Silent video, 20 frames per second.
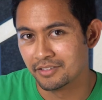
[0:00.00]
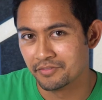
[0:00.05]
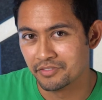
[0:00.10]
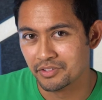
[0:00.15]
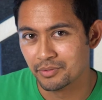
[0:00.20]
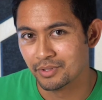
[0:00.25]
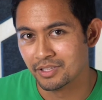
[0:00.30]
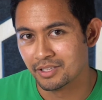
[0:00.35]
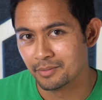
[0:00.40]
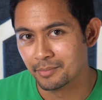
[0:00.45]
if
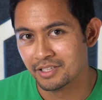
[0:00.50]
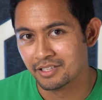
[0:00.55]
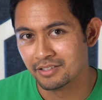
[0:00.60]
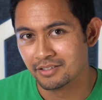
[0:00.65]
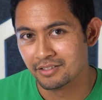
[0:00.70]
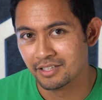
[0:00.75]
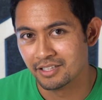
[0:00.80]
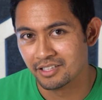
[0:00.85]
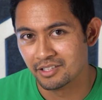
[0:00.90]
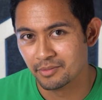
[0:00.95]
you want to make a
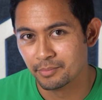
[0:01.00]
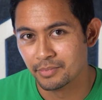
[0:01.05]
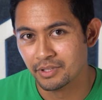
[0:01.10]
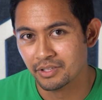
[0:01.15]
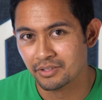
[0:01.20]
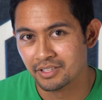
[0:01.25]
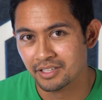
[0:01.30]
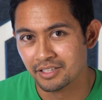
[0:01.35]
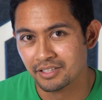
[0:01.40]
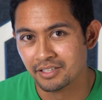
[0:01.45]
nice
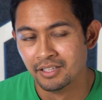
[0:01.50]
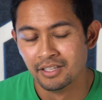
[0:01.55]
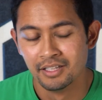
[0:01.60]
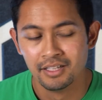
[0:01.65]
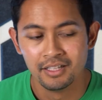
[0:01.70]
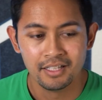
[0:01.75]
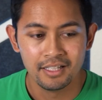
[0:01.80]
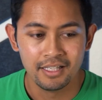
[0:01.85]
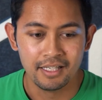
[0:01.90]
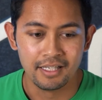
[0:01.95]
bokeh.
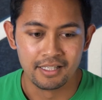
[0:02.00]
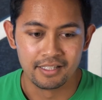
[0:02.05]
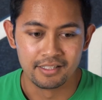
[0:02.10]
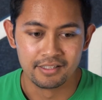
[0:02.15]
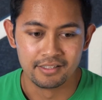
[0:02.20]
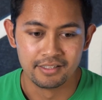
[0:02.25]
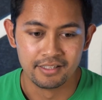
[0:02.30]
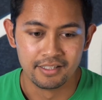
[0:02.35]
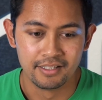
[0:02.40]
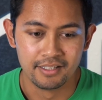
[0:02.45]

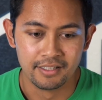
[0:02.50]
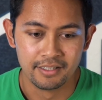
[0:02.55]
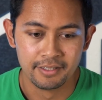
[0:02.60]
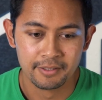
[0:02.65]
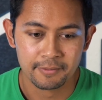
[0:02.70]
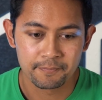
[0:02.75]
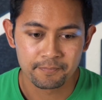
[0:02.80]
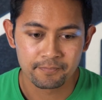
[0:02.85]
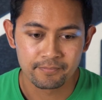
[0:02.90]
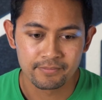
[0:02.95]
And
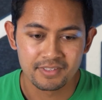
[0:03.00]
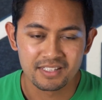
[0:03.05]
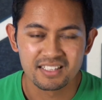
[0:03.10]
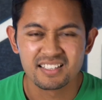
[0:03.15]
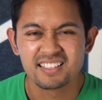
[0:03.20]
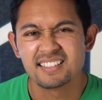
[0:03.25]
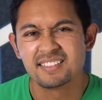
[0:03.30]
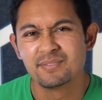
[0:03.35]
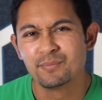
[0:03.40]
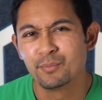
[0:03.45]

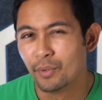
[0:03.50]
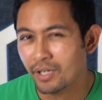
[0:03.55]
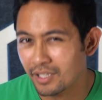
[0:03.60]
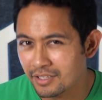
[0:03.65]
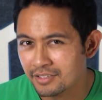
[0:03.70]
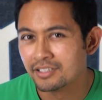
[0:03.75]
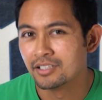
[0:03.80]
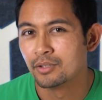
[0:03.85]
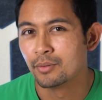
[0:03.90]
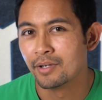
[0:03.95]

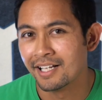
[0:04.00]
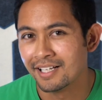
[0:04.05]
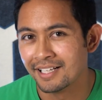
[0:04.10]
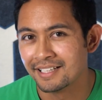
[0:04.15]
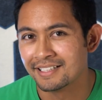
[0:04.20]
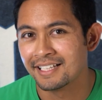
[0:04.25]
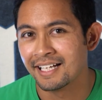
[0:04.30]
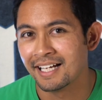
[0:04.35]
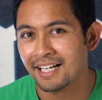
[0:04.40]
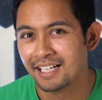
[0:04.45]
once in a while I
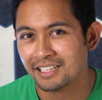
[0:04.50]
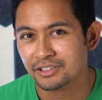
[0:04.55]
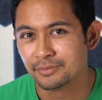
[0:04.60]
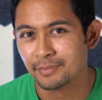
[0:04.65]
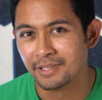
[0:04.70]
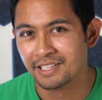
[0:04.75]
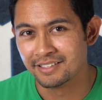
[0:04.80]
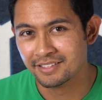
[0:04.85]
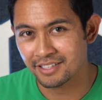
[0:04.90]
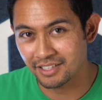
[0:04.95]
catch
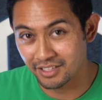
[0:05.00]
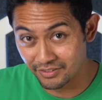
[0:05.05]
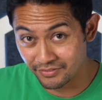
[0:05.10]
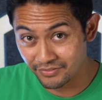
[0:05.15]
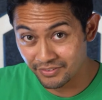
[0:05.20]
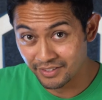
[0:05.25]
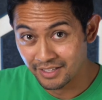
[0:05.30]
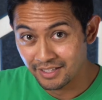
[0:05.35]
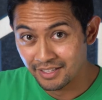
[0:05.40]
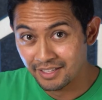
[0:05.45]

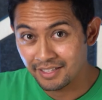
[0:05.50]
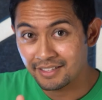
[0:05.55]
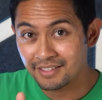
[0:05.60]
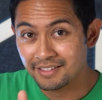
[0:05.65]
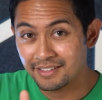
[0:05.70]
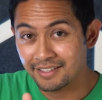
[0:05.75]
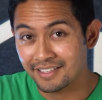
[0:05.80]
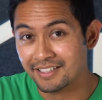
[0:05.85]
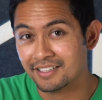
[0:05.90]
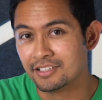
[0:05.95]
myself
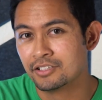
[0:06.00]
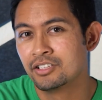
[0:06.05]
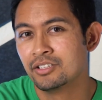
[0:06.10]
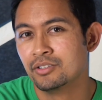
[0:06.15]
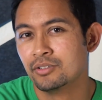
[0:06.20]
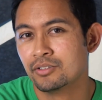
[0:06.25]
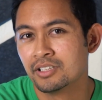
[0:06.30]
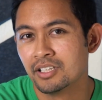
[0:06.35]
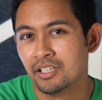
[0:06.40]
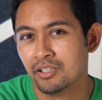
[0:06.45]
getting
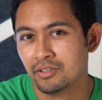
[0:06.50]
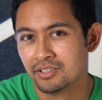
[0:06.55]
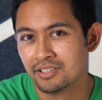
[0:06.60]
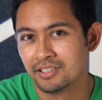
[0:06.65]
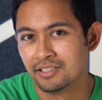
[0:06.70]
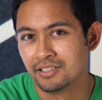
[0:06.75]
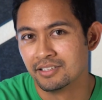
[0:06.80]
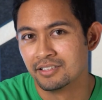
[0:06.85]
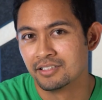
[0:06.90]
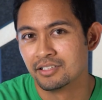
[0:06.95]
too close
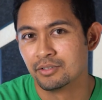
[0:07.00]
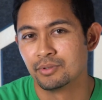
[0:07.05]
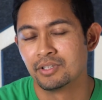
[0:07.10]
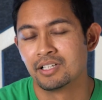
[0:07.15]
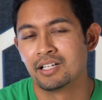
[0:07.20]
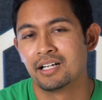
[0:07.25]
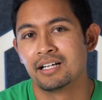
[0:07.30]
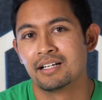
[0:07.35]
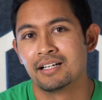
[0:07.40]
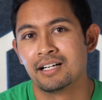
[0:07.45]
in to
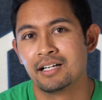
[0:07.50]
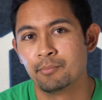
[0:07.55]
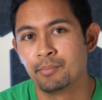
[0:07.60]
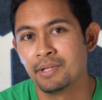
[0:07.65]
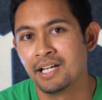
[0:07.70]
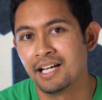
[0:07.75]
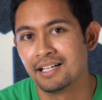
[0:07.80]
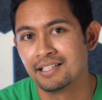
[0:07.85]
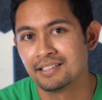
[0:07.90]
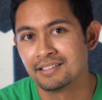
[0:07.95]
where I'm
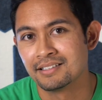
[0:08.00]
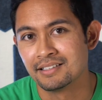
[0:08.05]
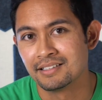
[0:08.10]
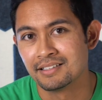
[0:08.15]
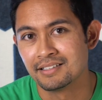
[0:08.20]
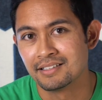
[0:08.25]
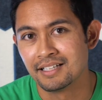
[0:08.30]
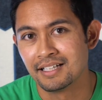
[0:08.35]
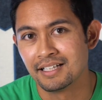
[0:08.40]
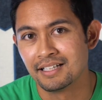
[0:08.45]

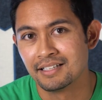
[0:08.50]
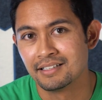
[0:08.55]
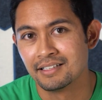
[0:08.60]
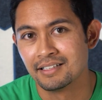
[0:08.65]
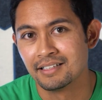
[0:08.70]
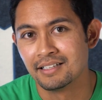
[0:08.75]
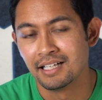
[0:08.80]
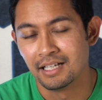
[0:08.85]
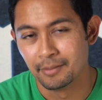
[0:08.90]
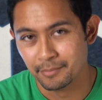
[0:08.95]
passing that,
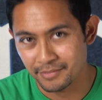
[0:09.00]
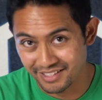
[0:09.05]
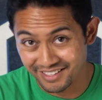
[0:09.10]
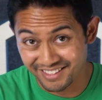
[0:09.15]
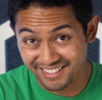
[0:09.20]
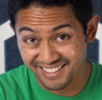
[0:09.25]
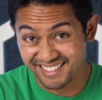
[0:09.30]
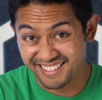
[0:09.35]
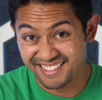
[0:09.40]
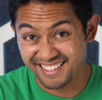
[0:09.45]
I'm
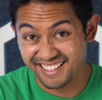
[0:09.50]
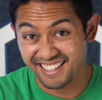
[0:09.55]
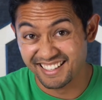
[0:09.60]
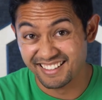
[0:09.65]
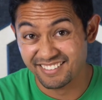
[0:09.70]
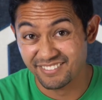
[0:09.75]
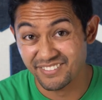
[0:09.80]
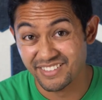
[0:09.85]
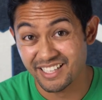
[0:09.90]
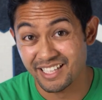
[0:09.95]
getting inside
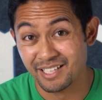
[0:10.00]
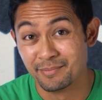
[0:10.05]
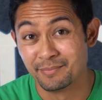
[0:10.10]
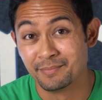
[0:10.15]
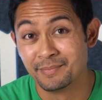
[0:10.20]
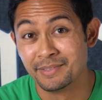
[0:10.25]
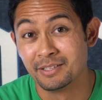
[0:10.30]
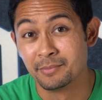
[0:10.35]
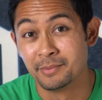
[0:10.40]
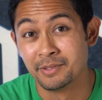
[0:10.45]
of that
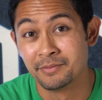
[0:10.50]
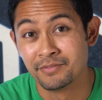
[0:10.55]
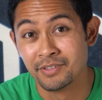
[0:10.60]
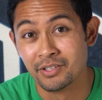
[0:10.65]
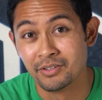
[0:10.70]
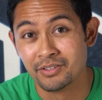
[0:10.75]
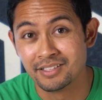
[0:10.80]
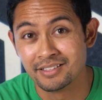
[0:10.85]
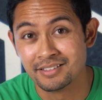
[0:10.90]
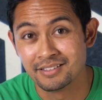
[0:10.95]
minimum
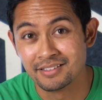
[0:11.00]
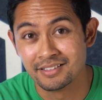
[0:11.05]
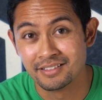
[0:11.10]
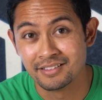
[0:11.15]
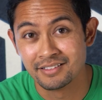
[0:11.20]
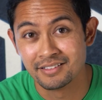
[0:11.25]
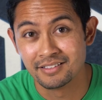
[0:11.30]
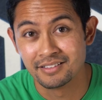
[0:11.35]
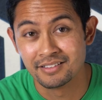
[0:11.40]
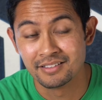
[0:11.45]
focus
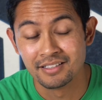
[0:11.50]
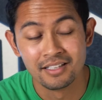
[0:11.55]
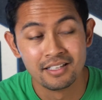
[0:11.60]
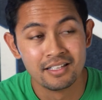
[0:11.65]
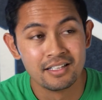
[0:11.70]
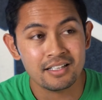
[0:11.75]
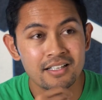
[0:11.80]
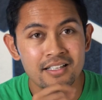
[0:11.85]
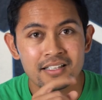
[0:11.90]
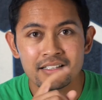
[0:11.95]
distance.
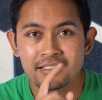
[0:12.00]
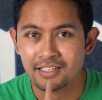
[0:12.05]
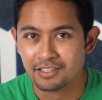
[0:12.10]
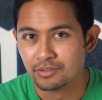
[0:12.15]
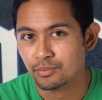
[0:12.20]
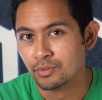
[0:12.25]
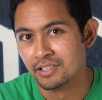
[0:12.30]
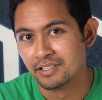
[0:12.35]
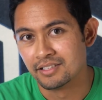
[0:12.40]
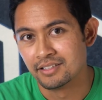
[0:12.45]
That's
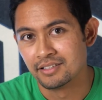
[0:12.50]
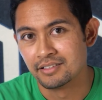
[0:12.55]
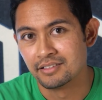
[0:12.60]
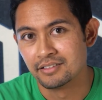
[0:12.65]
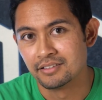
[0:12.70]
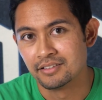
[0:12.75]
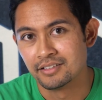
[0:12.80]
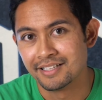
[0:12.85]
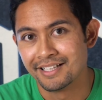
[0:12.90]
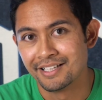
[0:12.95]
one thing to
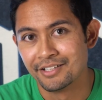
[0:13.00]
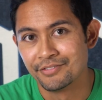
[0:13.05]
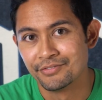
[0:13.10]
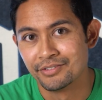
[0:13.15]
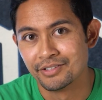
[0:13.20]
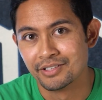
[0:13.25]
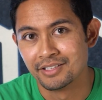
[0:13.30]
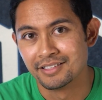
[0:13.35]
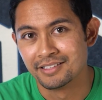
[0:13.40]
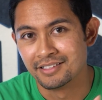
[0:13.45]
look out
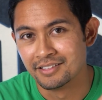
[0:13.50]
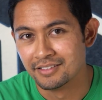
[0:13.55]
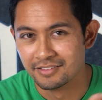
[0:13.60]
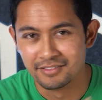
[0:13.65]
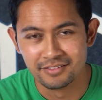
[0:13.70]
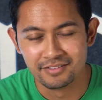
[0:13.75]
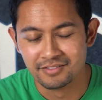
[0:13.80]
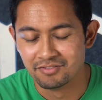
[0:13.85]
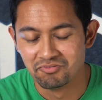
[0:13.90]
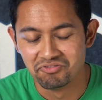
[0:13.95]
for. It's
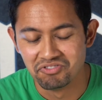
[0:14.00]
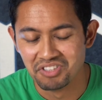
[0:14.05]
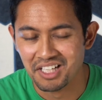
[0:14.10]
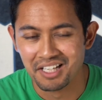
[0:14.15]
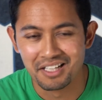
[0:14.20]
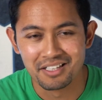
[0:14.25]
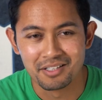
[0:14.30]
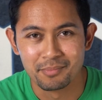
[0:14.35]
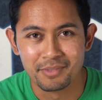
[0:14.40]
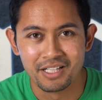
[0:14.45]

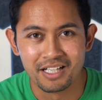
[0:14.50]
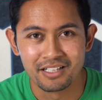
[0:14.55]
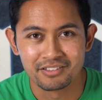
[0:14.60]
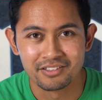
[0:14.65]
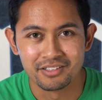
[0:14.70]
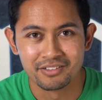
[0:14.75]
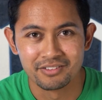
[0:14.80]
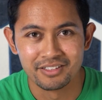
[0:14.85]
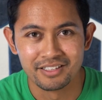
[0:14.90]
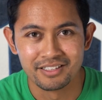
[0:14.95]
not a
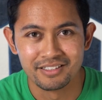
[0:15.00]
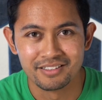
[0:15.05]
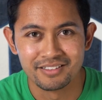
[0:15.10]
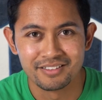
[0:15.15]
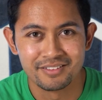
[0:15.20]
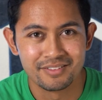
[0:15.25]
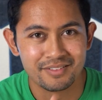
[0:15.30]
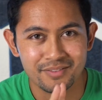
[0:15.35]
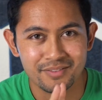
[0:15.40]
macro lens